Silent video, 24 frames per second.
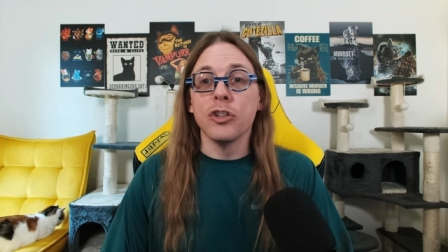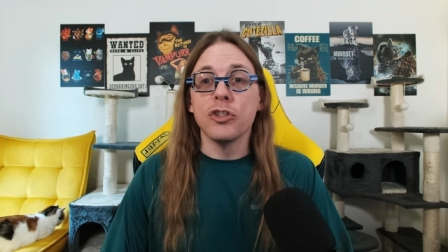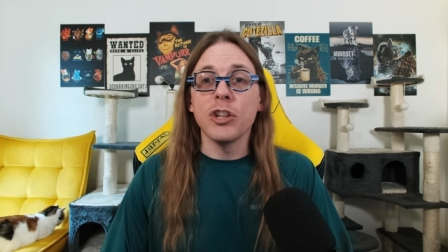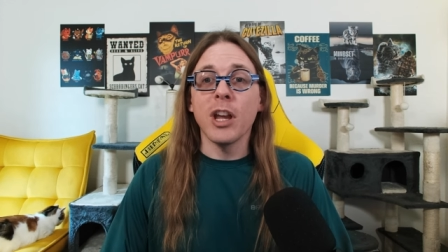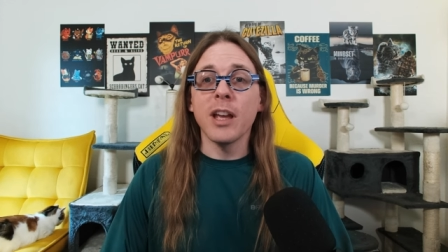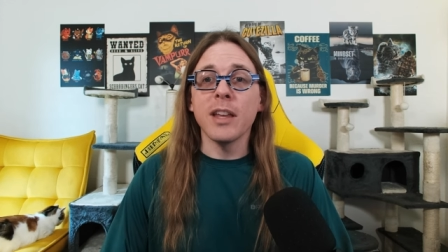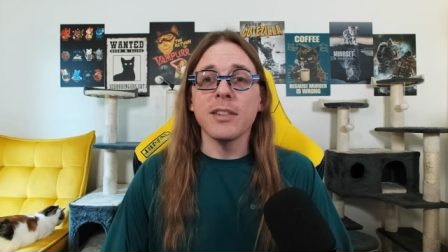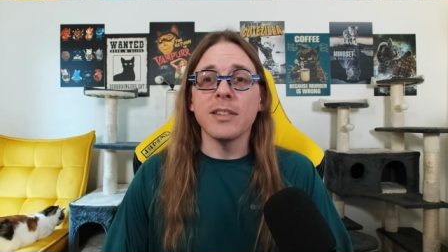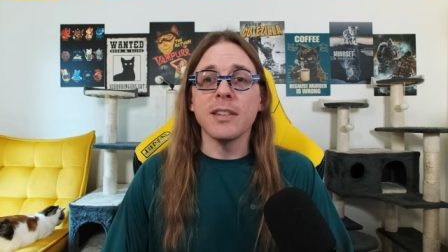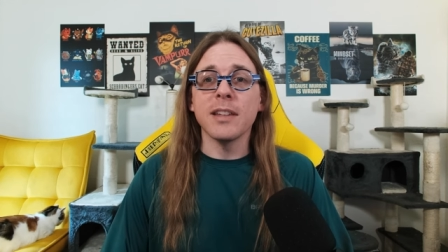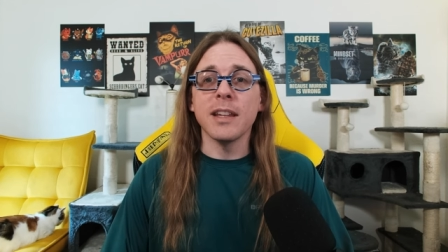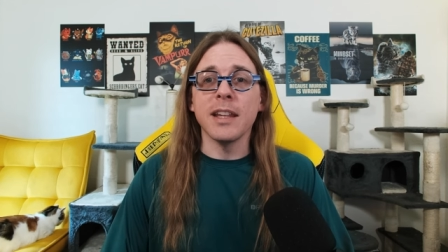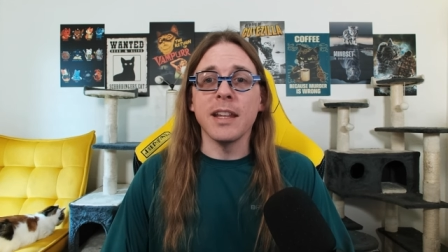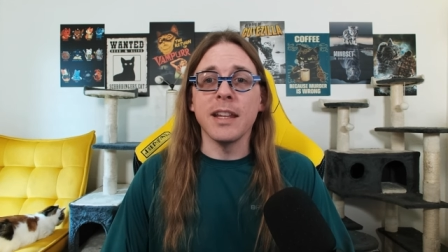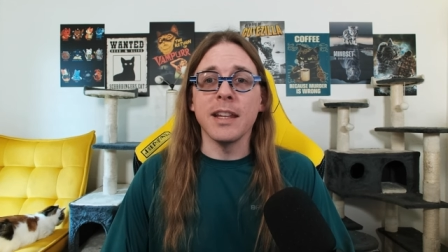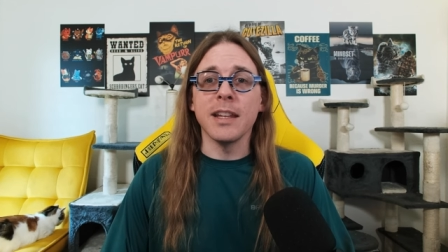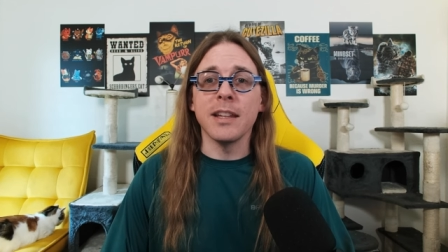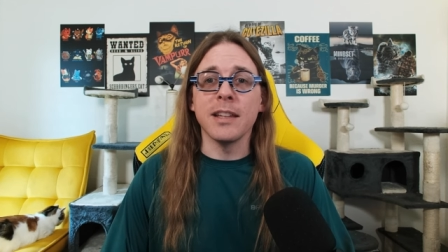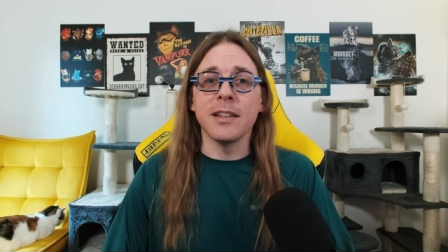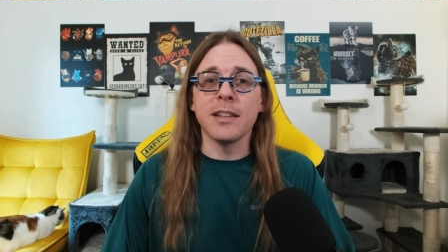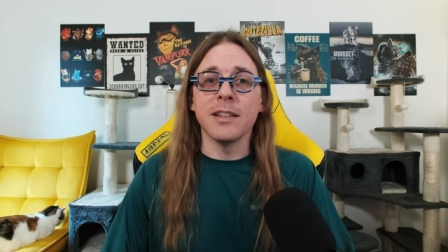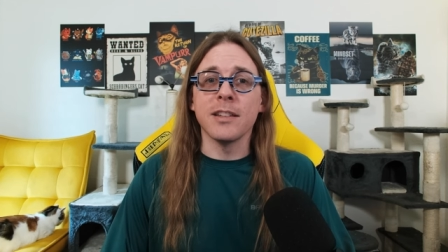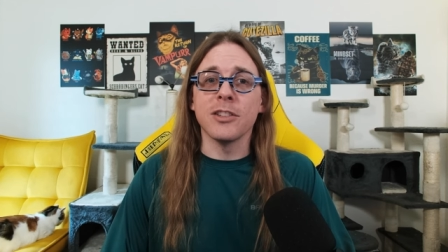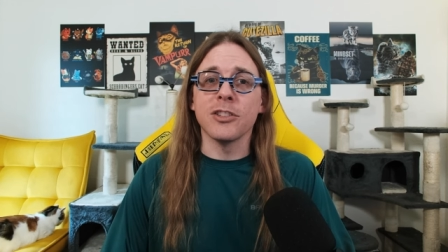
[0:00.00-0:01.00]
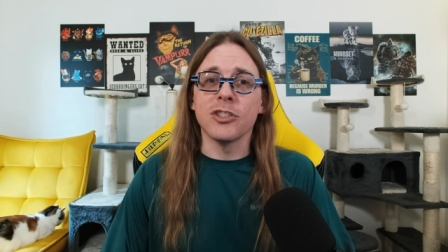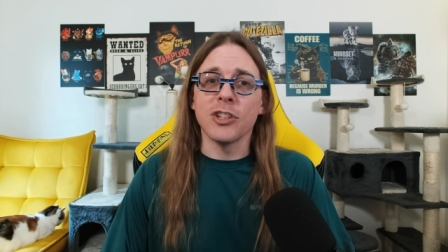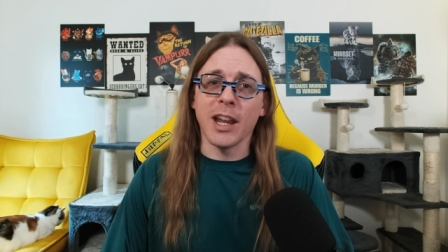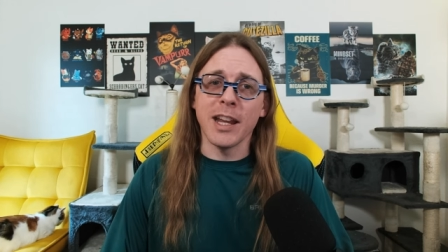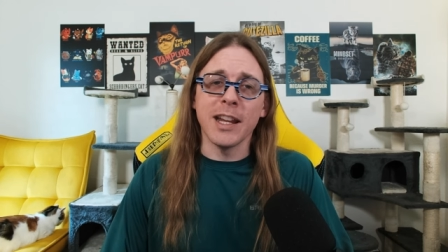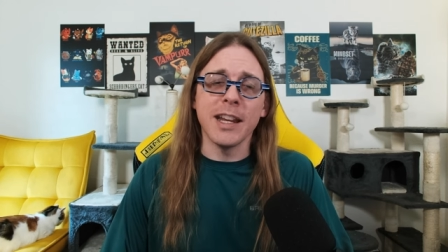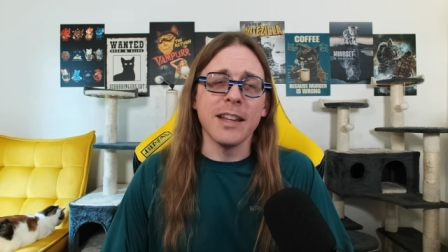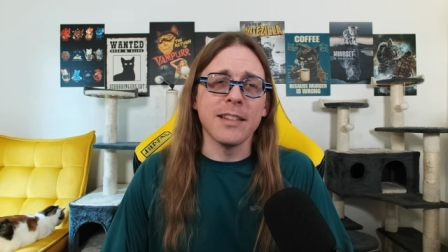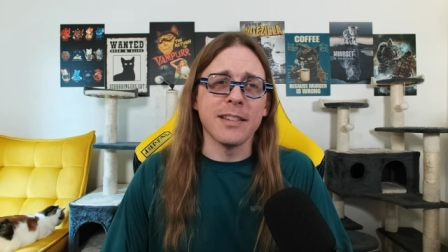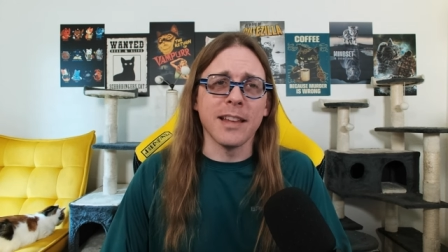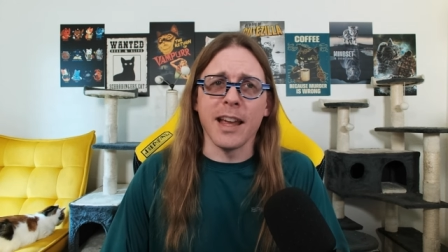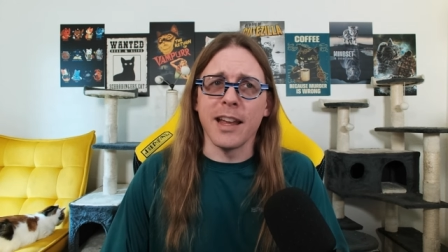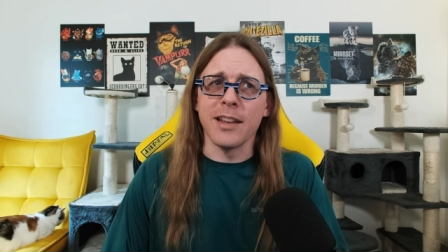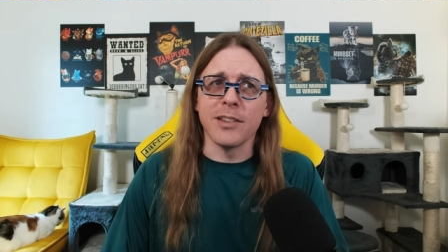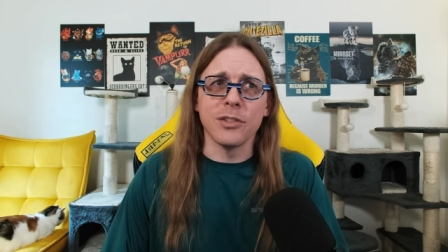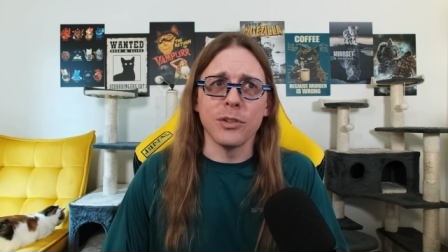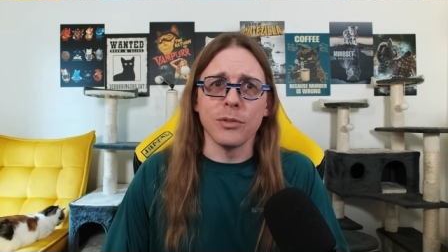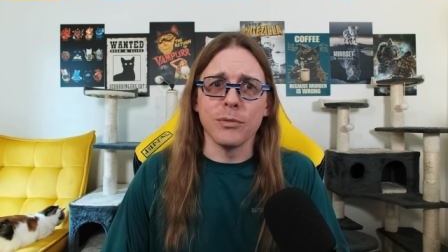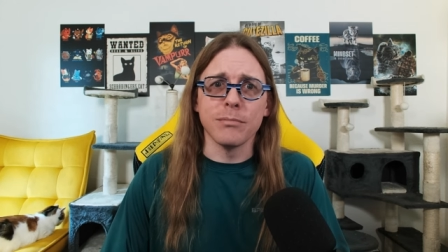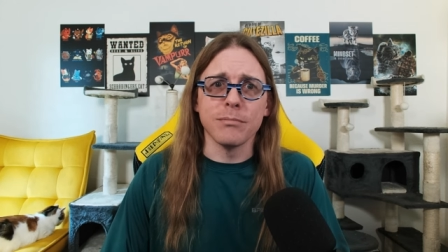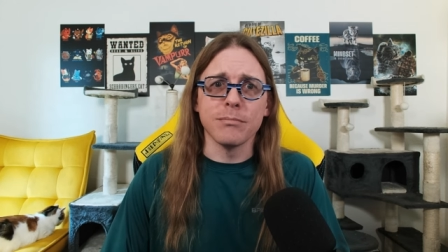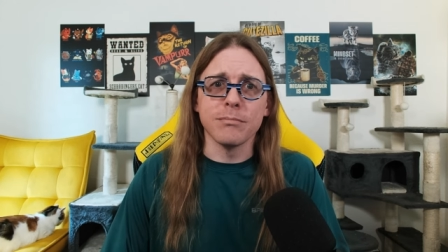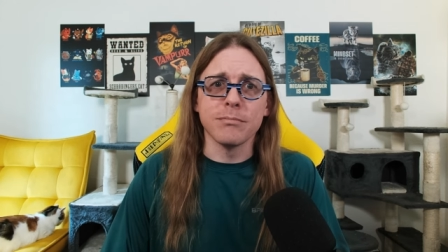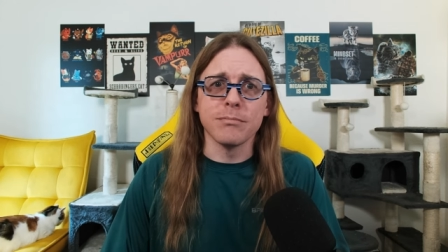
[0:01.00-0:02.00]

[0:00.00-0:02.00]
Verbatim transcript: Just in Chinese, I assume.